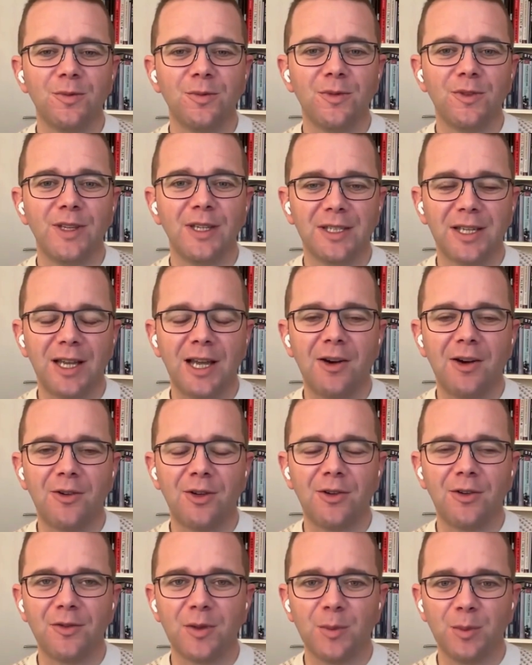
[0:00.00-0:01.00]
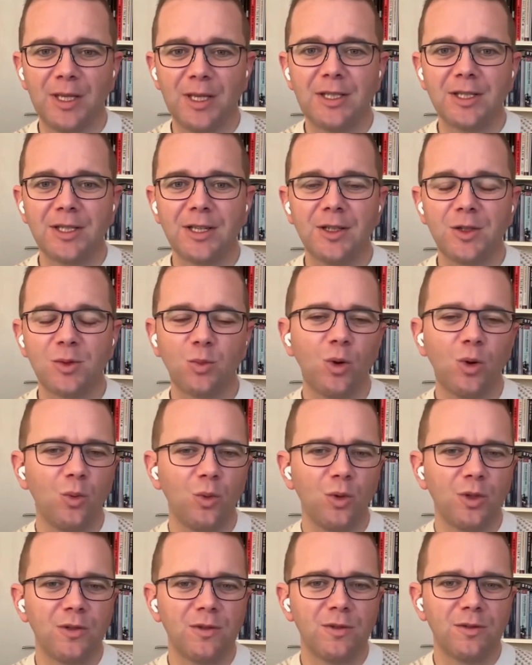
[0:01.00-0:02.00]
this area of the business, what
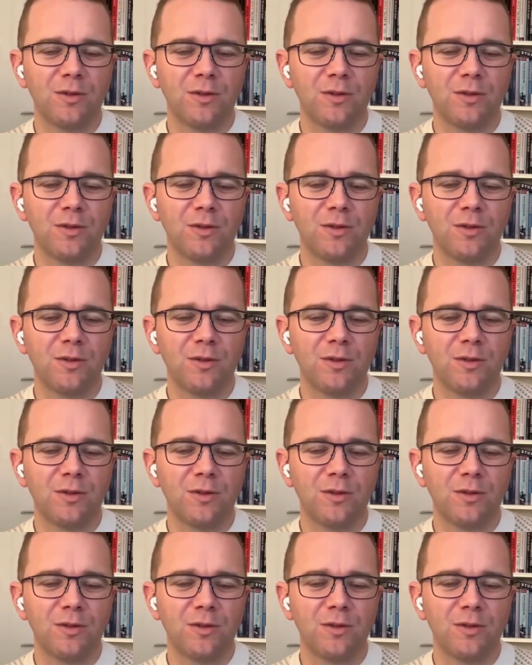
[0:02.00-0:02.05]
would